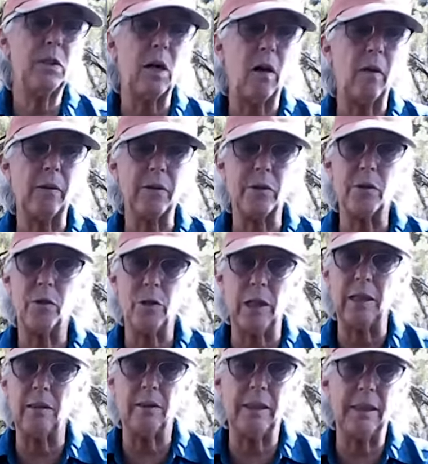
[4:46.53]
dollars
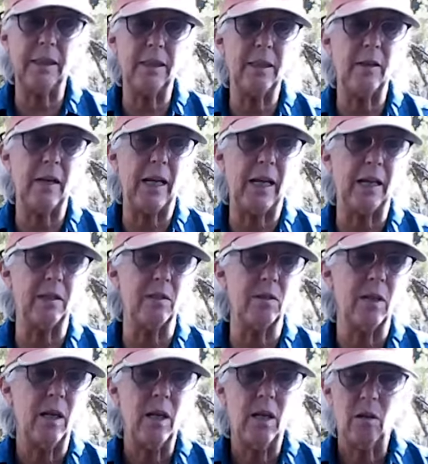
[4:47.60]
jingling in their hands
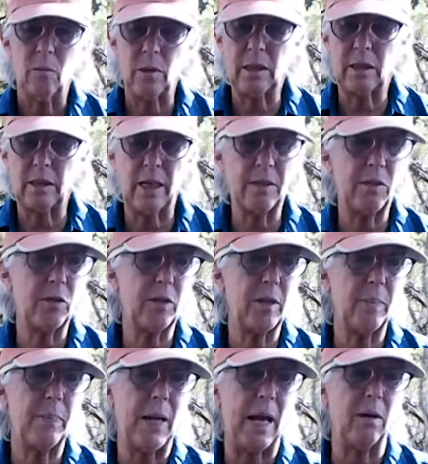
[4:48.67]
were clustered
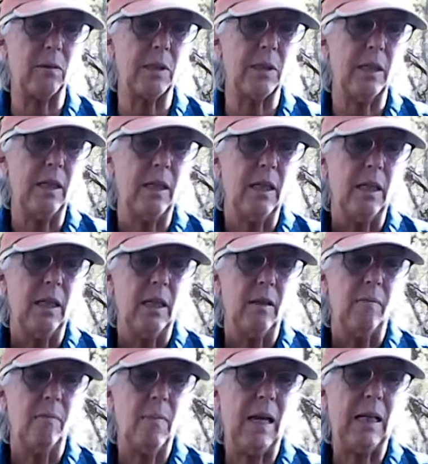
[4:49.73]
about,
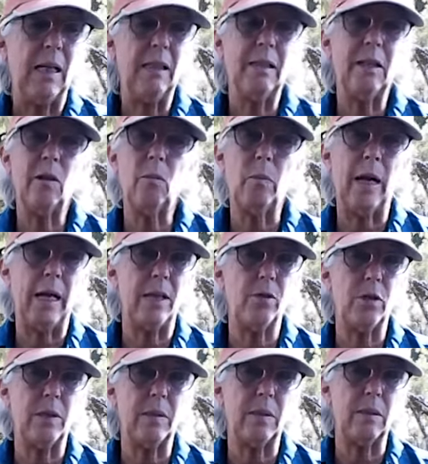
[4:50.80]
making their
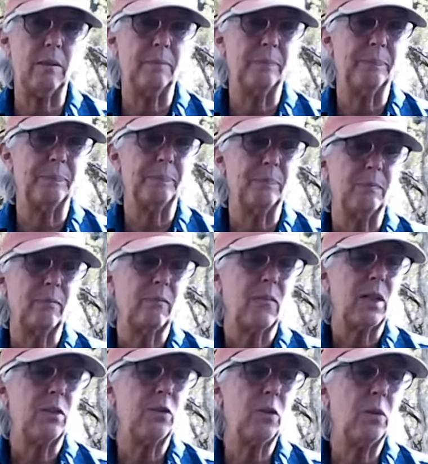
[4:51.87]
wages.
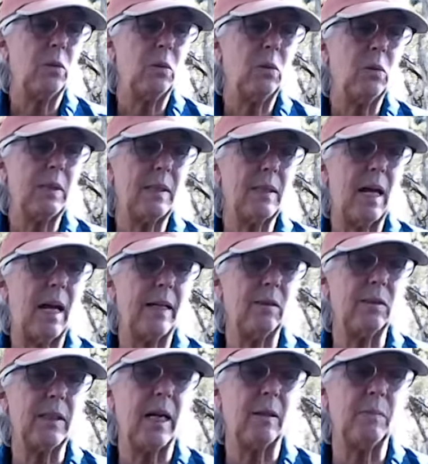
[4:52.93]
Joel
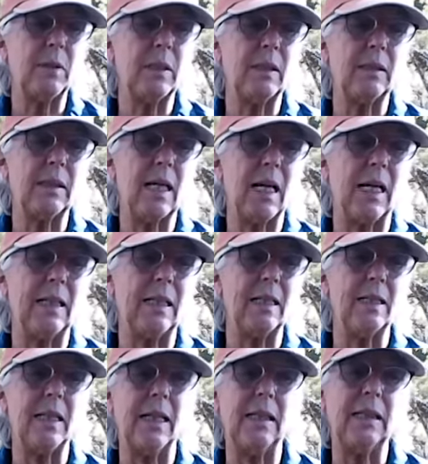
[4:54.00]
sidled up to the line
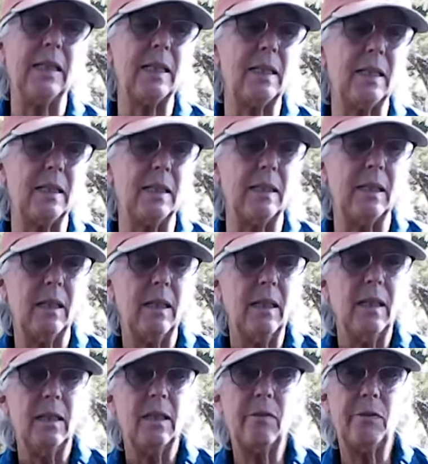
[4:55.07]
as he listened.
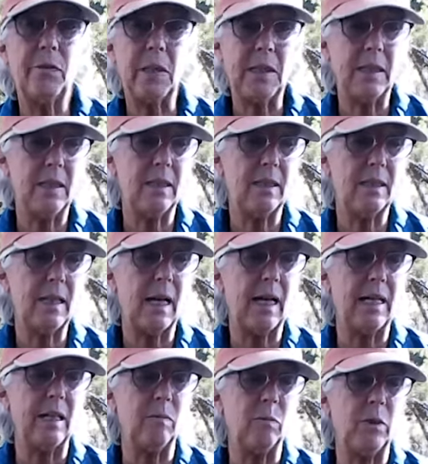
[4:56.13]
The fun
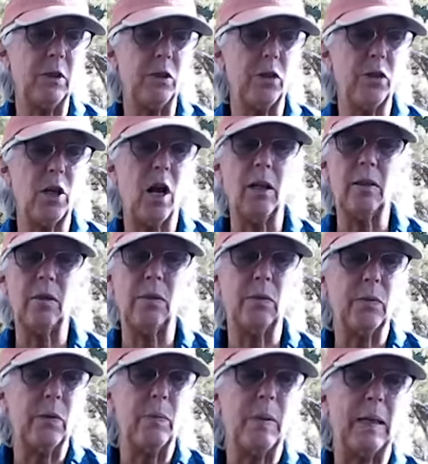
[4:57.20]
inside him was shot
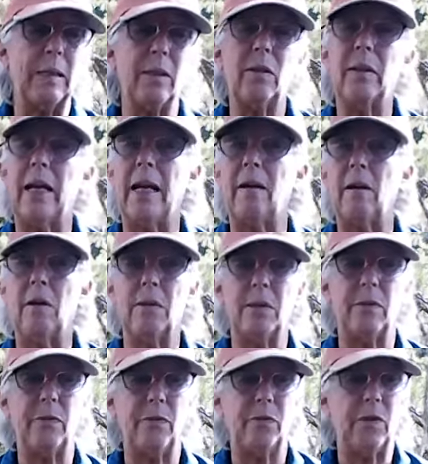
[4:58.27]
through by little arrows
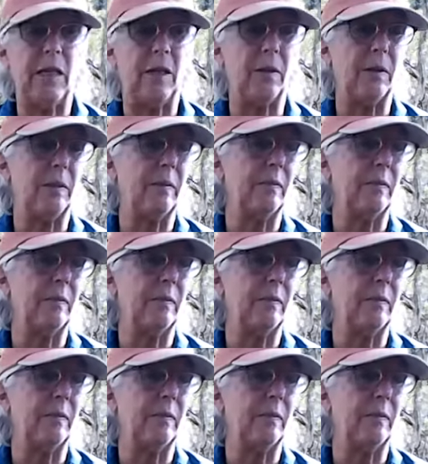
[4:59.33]
of fear.